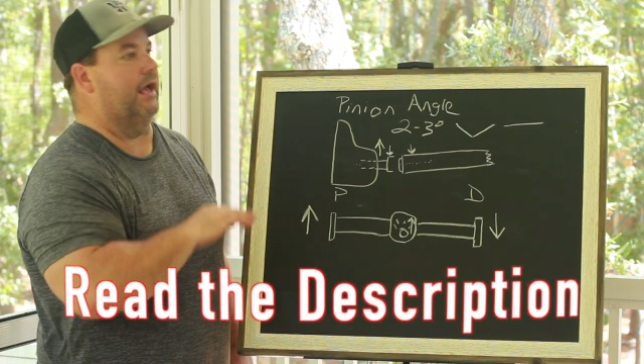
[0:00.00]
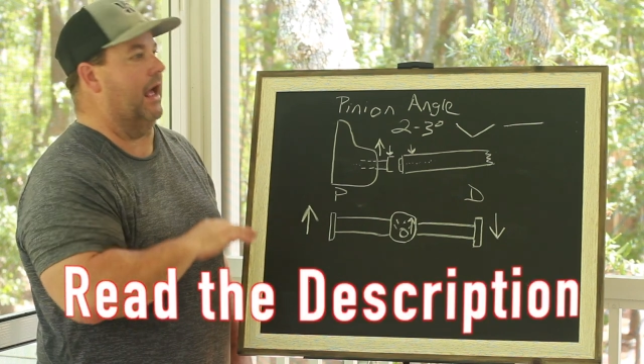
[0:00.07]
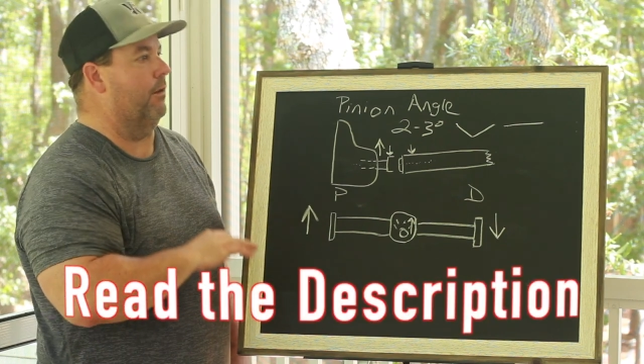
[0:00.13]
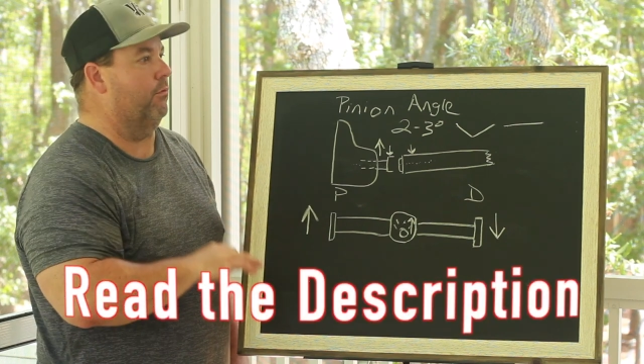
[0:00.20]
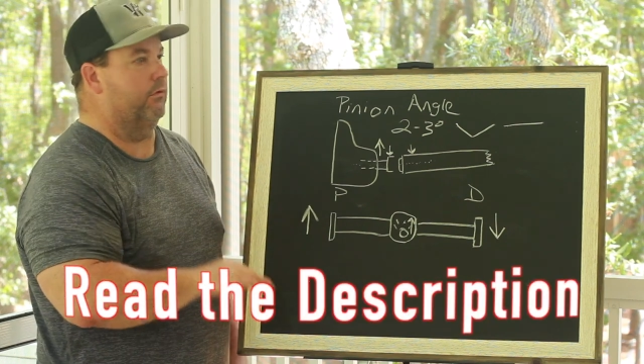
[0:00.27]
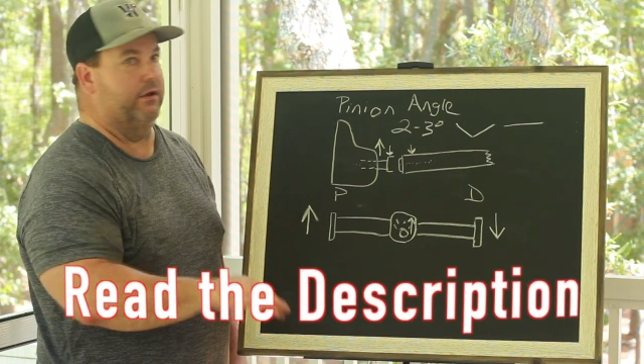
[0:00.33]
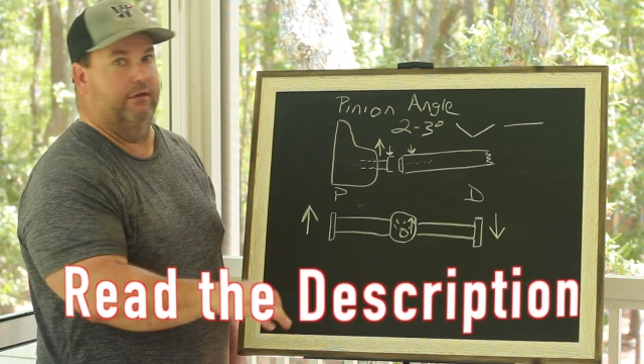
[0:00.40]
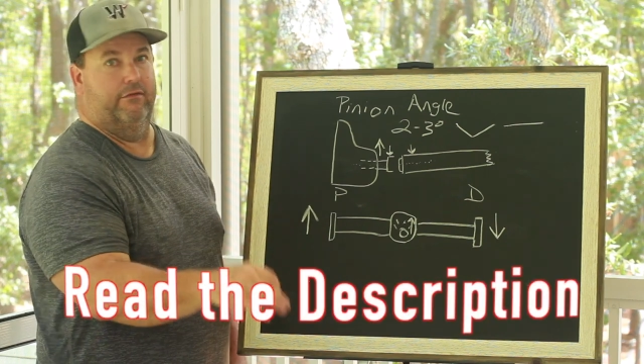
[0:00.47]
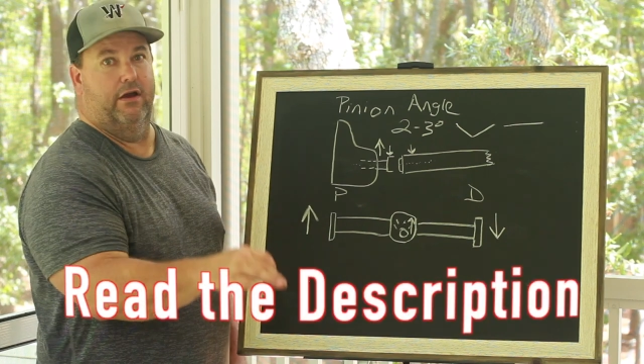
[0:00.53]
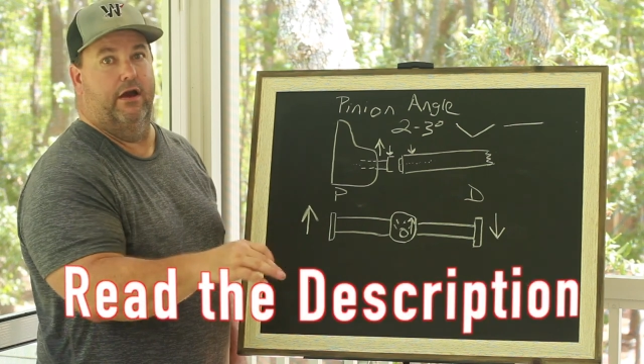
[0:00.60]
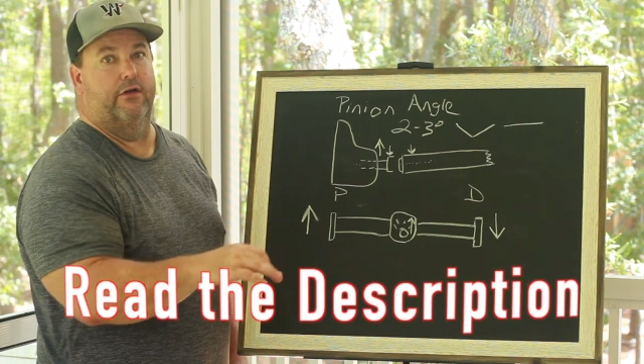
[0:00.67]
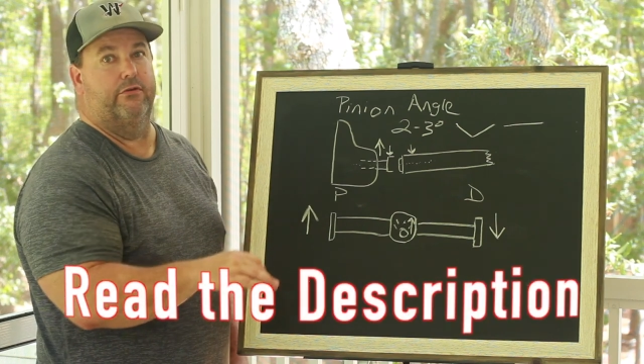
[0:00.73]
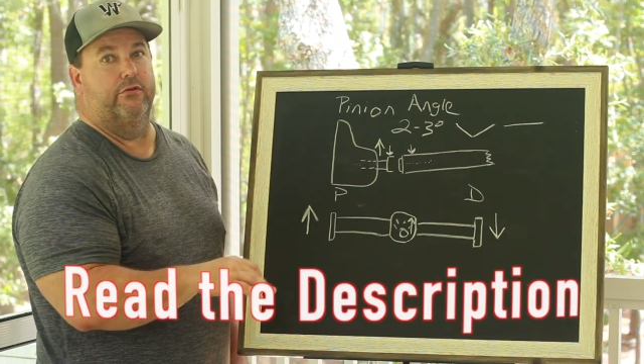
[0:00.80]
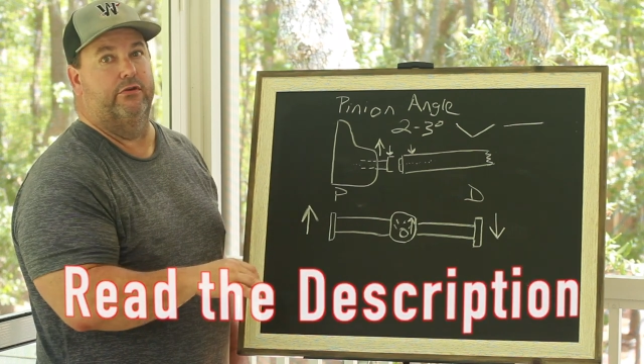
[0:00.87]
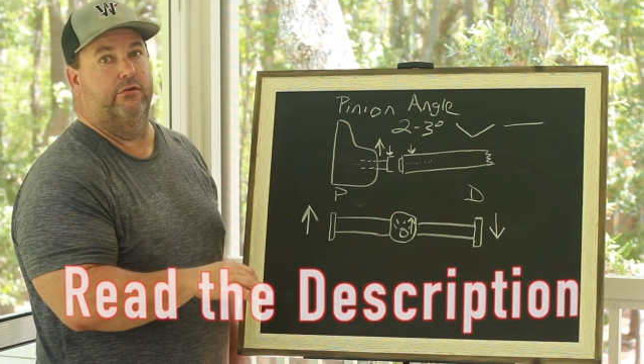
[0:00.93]
I will give
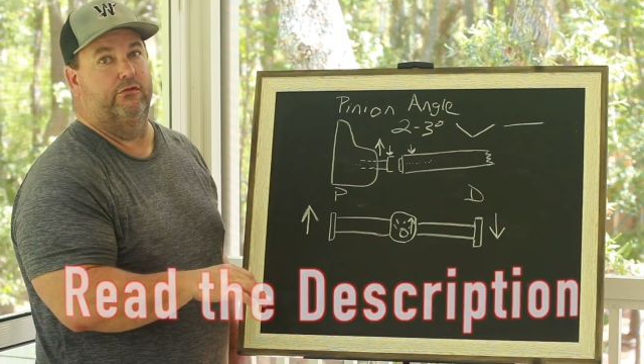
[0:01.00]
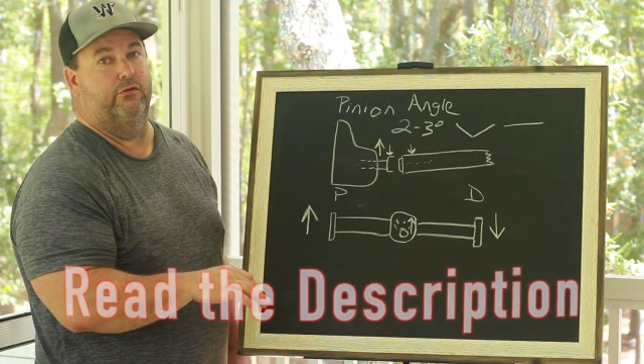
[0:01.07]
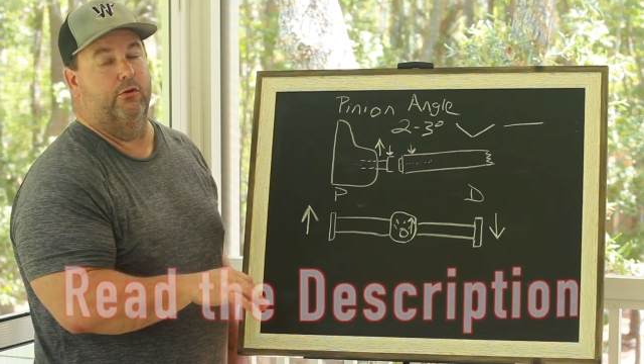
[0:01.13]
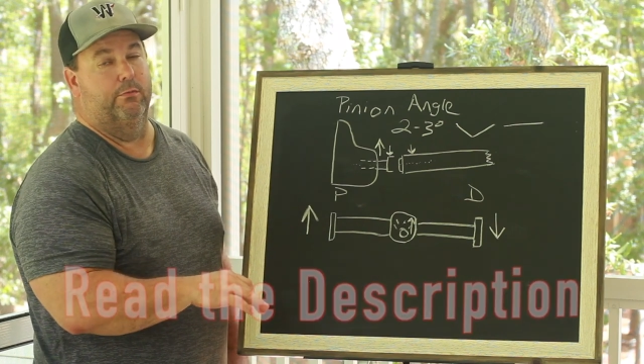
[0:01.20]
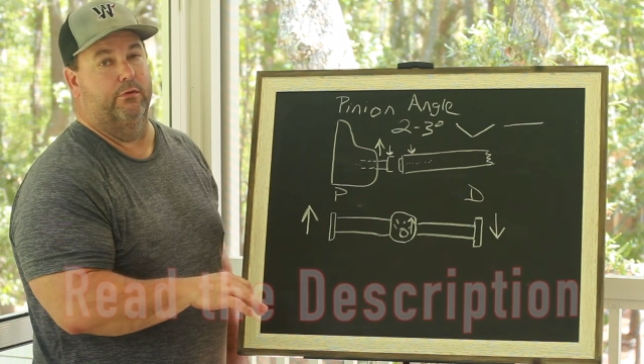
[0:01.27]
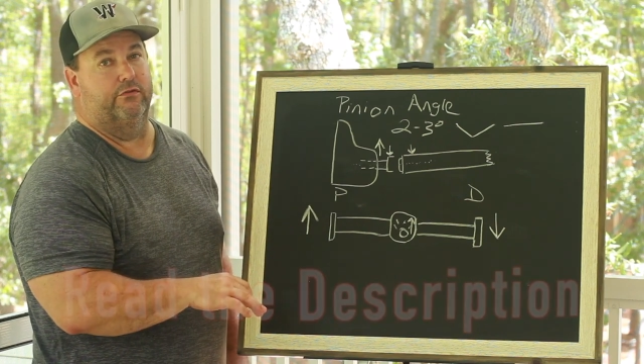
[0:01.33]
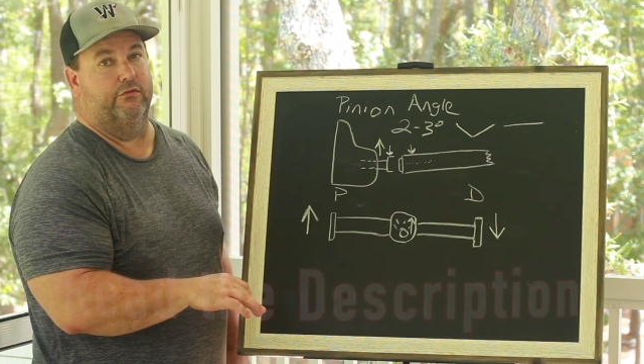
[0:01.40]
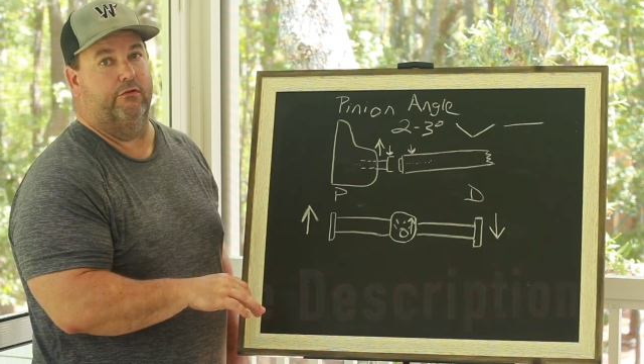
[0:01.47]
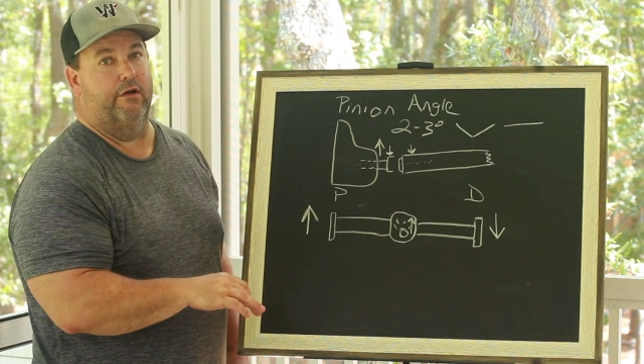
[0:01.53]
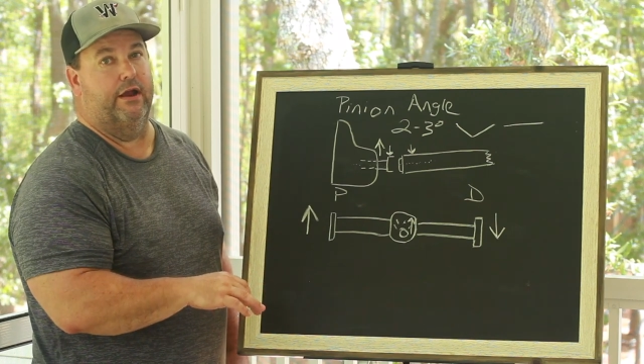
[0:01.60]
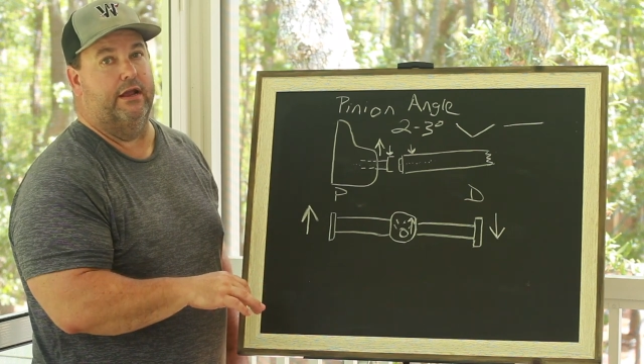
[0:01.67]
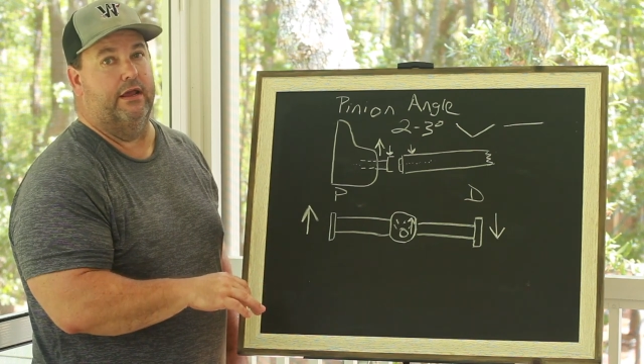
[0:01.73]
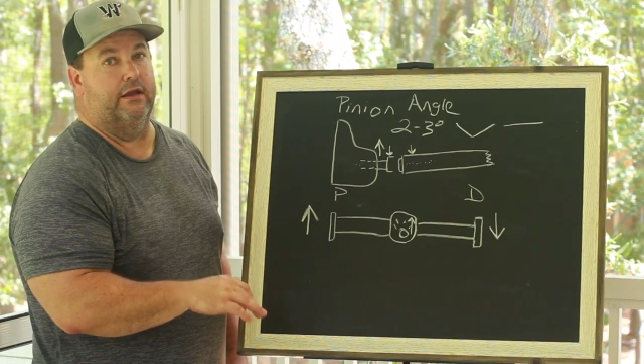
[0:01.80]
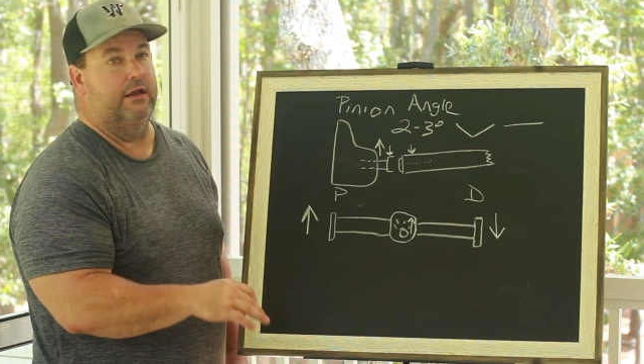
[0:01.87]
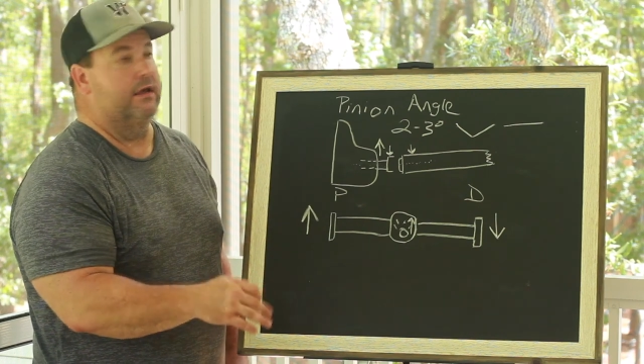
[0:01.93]
other YouTubers
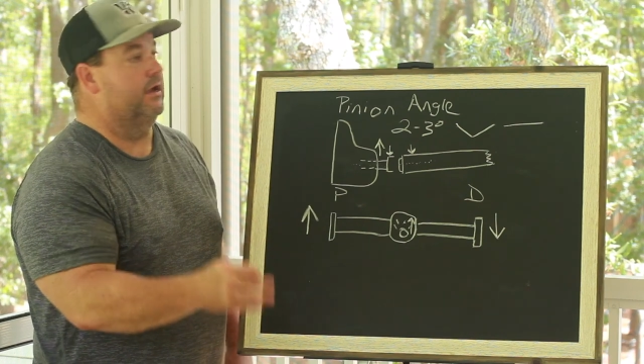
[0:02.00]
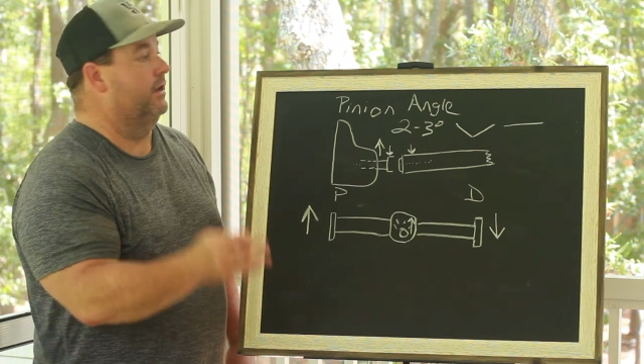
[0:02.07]
credit